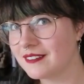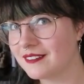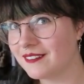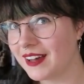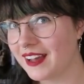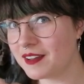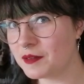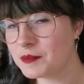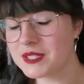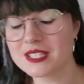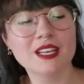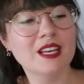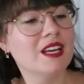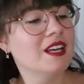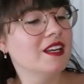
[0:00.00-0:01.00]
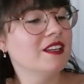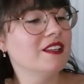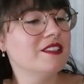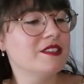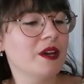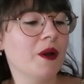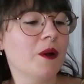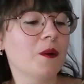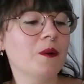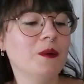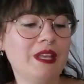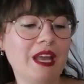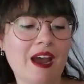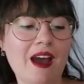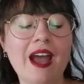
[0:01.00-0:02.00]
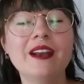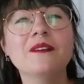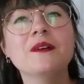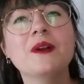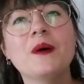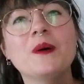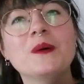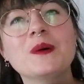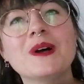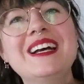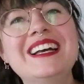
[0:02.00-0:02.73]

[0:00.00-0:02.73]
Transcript: vibes. So yeah, I don't know.